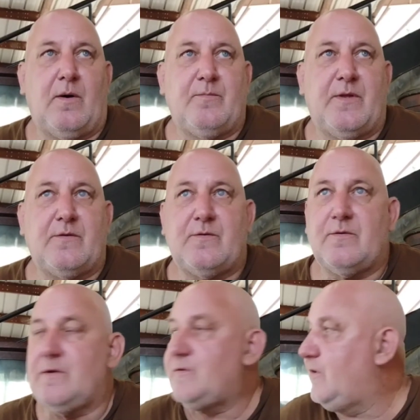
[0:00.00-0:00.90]

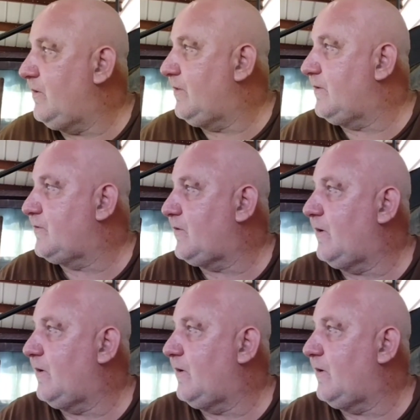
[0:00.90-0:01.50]
this unit, this